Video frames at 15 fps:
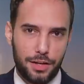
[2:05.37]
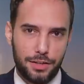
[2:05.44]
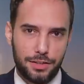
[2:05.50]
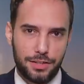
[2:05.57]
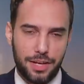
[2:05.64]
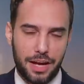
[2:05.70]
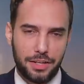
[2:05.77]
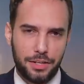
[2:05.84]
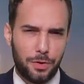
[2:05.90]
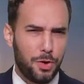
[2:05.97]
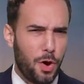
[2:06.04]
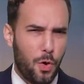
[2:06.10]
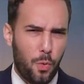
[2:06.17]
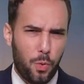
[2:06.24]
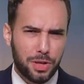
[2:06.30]
Side note,
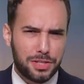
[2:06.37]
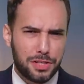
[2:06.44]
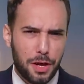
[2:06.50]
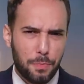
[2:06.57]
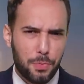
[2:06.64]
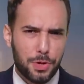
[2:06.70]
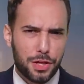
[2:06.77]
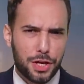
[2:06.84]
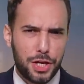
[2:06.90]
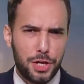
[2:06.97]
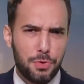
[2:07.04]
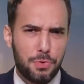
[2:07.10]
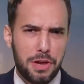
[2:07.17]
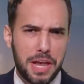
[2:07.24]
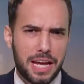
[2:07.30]
what's up with
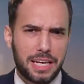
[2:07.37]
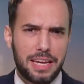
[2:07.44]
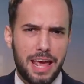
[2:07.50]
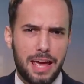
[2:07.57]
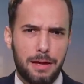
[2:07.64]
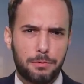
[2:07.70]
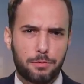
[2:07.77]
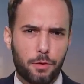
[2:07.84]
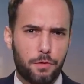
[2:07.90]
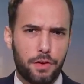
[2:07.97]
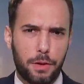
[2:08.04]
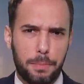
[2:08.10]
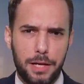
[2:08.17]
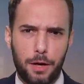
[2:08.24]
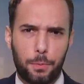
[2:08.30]
cute nicknames for
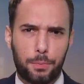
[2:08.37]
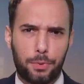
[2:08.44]
Filipino